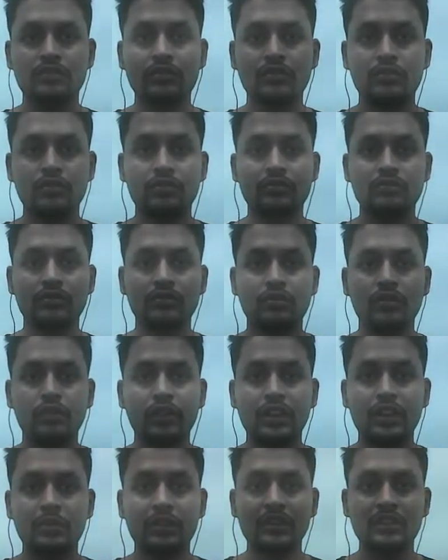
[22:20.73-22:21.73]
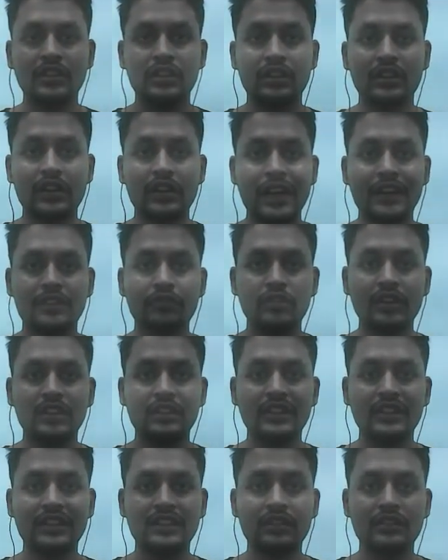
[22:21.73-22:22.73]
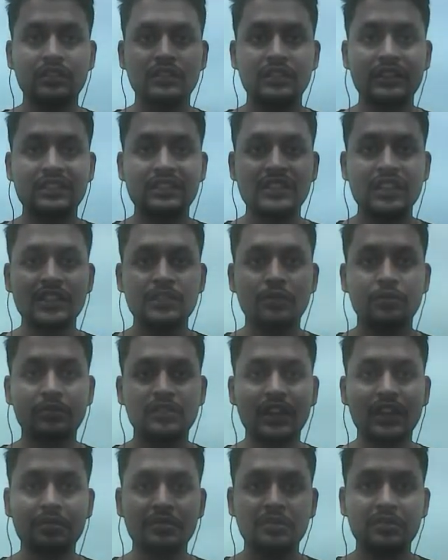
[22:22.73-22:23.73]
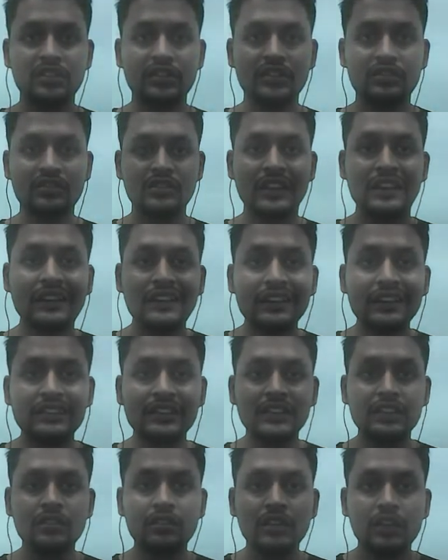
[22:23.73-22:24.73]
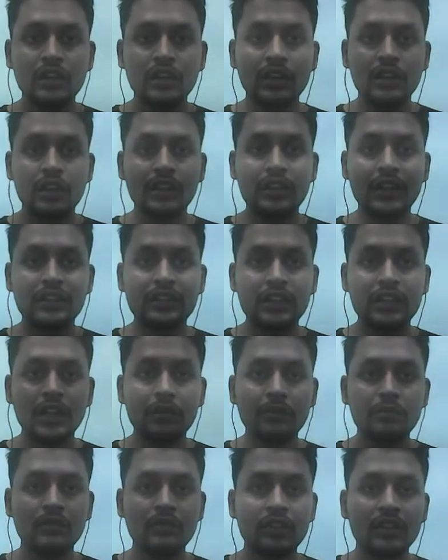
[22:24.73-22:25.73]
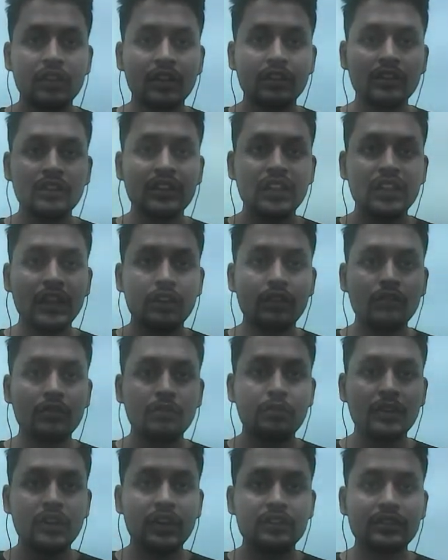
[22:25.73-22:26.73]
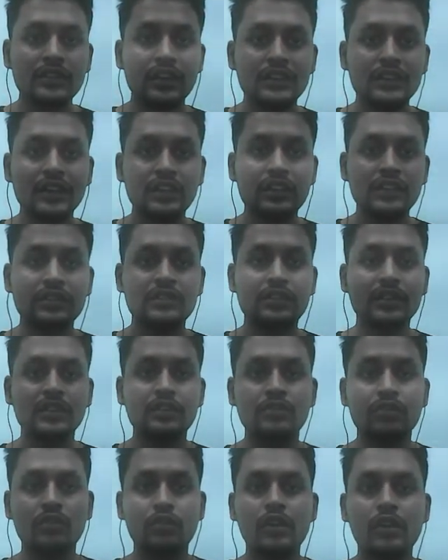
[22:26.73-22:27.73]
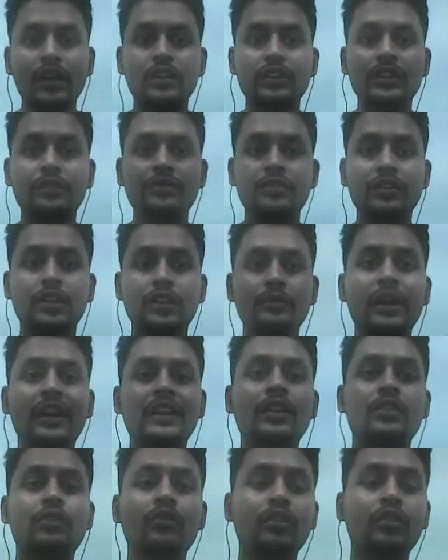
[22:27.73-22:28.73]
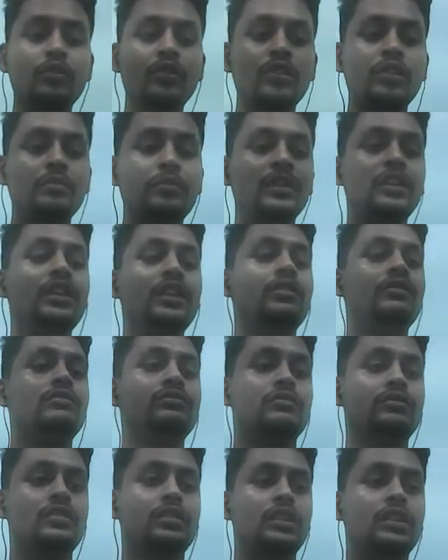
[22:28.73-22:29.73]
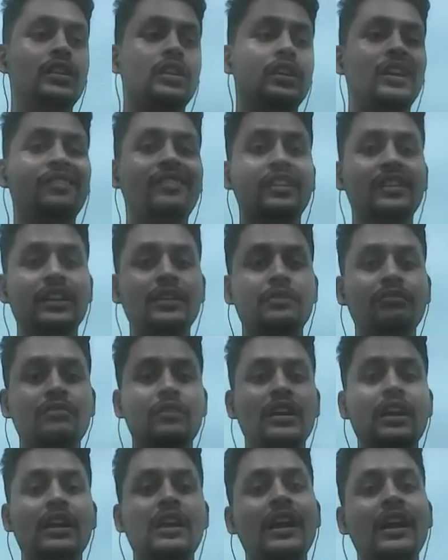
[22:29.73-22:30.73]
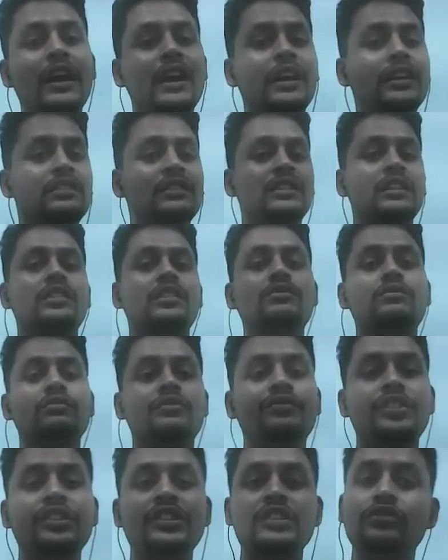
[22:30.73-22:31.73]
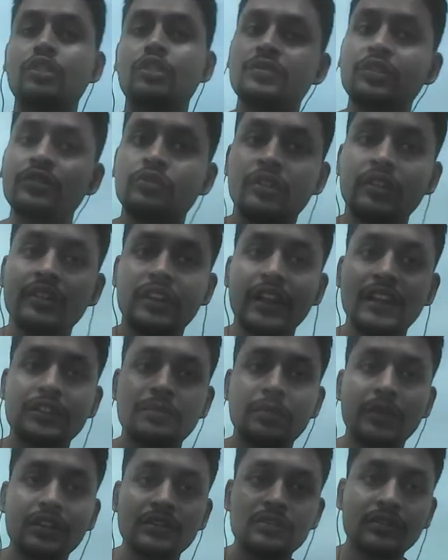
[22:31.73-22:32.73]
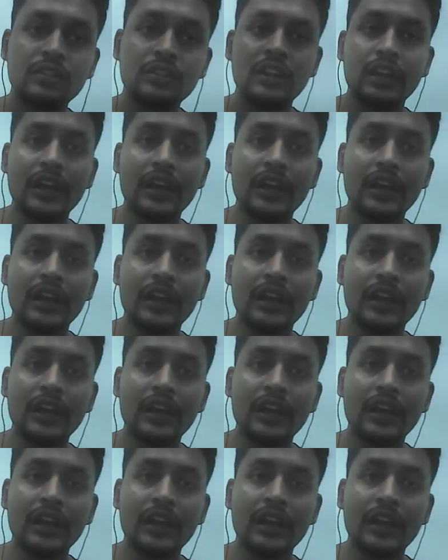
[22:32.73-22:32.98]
So whenever the actually distance from the surface is decreasing, that time there will be a certain distance where the van der Waal will be effective, and then physisorption will take place.